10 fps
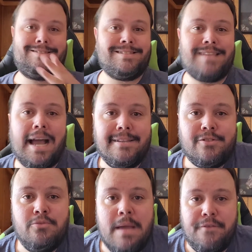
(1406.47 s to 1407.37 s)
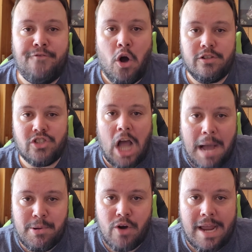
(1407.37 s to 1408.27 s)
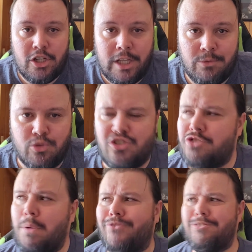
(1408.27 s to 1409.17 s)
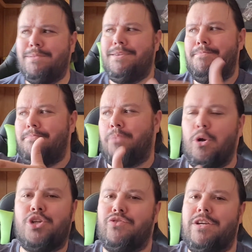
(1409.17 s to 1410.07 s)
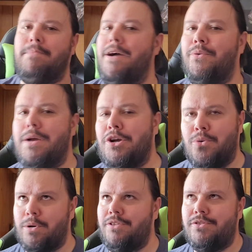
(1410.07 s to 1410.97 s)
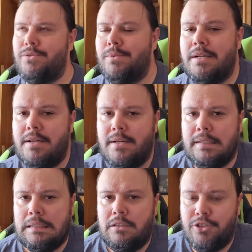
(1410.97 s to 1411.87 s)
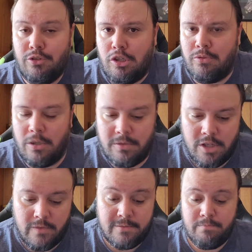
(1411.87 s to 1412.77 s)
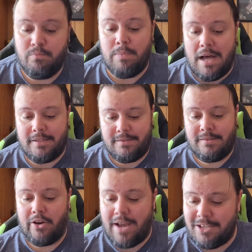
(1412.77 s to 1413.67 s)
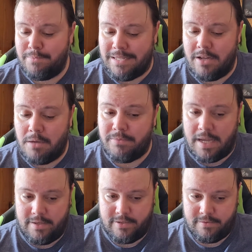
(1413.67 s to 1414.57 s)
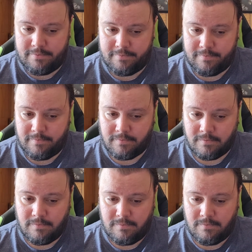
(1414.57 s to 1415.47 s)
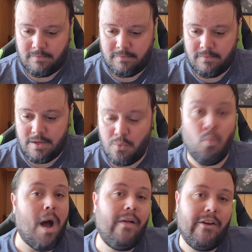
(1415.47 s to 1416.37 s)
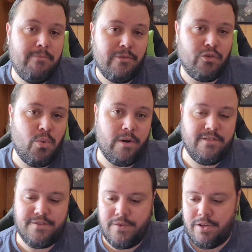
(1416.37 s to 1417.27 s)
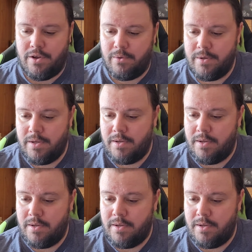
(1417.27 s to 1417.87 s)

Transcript: decides to make false copyright claims, which is supposed to be perjury, by the way, according to YouTube's terms of service, but there has been an update. While I've been recording this video,